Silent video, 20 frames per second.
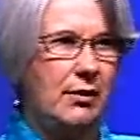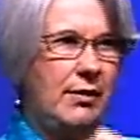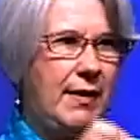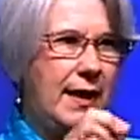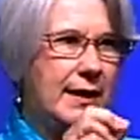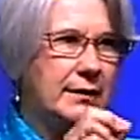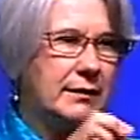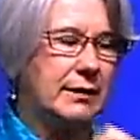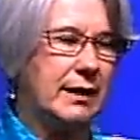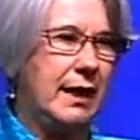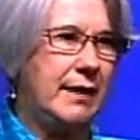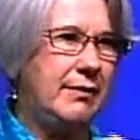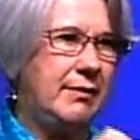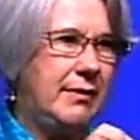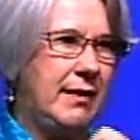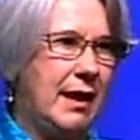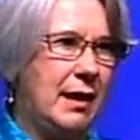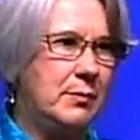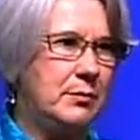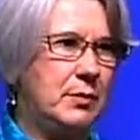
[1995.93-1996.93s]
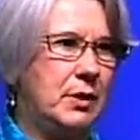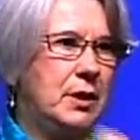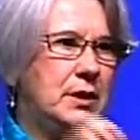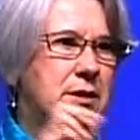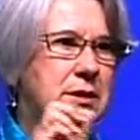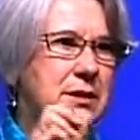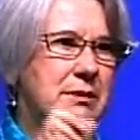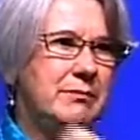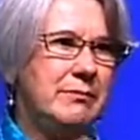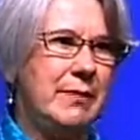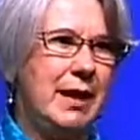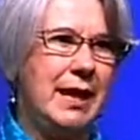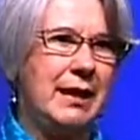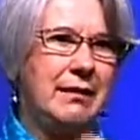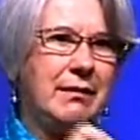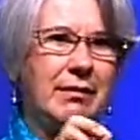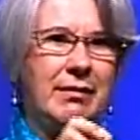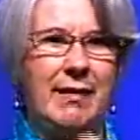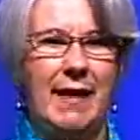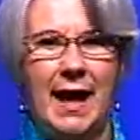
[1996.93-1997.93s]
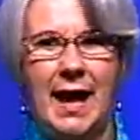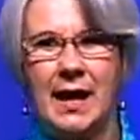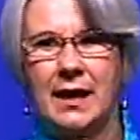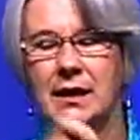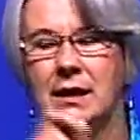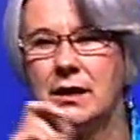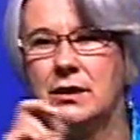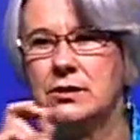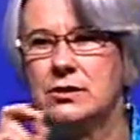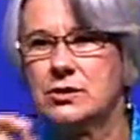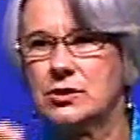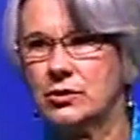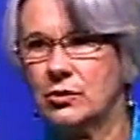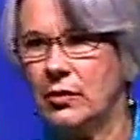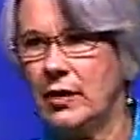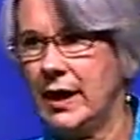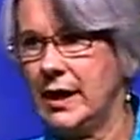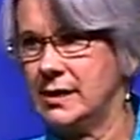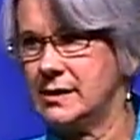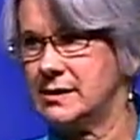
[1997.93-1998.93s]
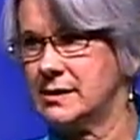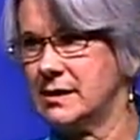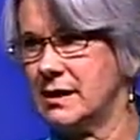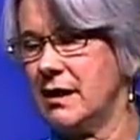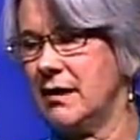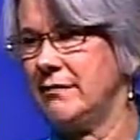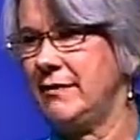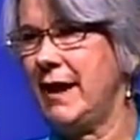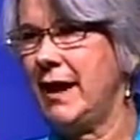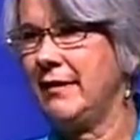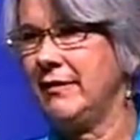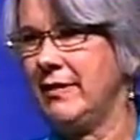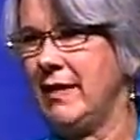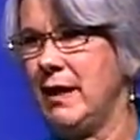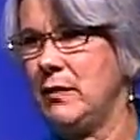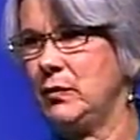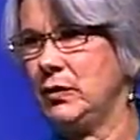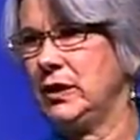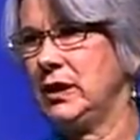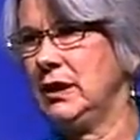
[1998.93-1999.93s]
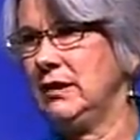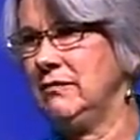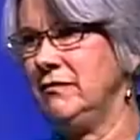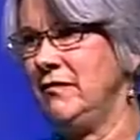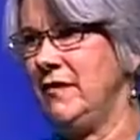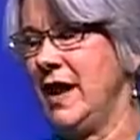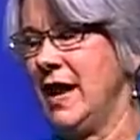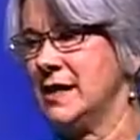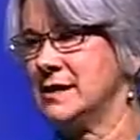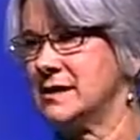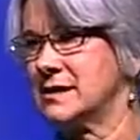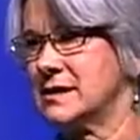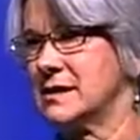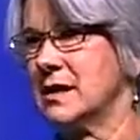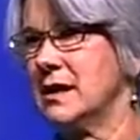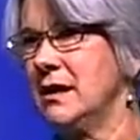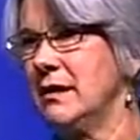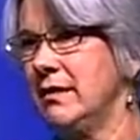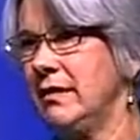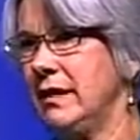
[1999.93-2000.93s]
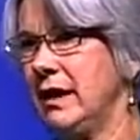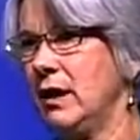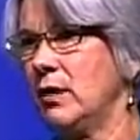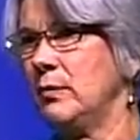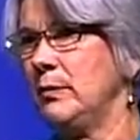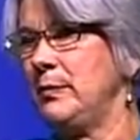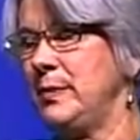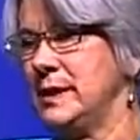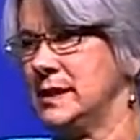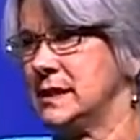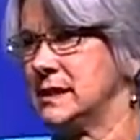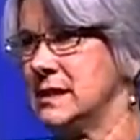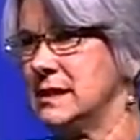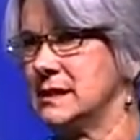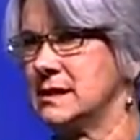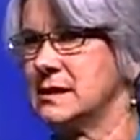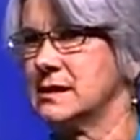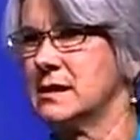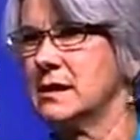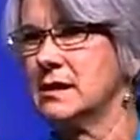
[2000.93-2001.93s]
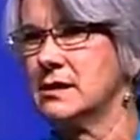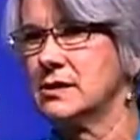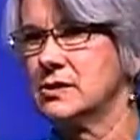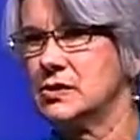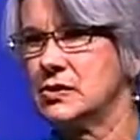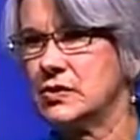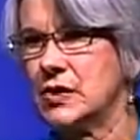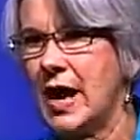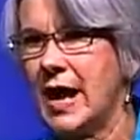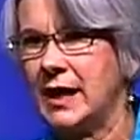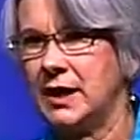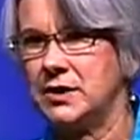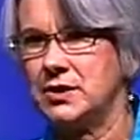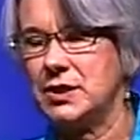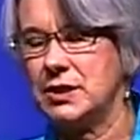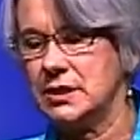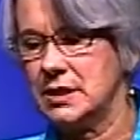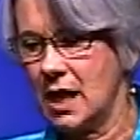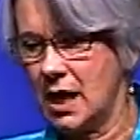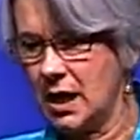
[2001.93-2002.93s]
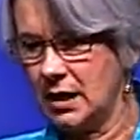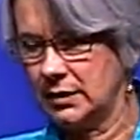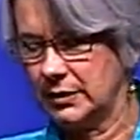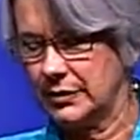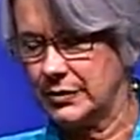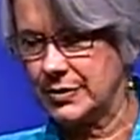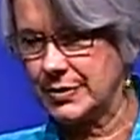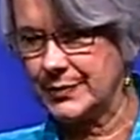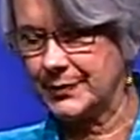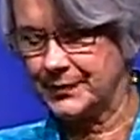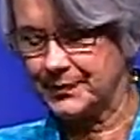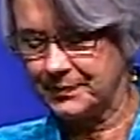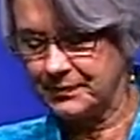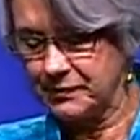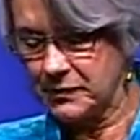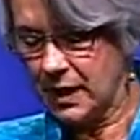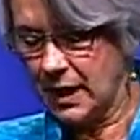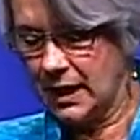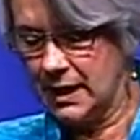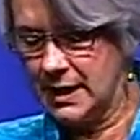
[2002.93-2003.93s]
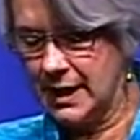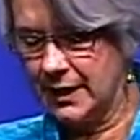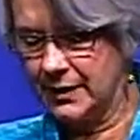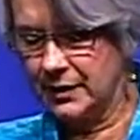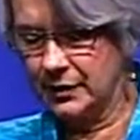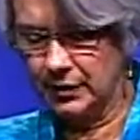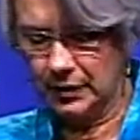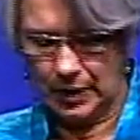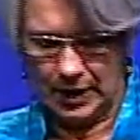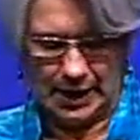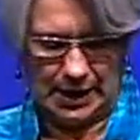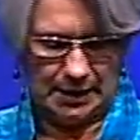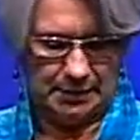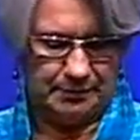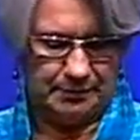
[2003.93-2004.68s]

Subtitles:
that led them to make that choice of how they would invest their business strategy dollars. Another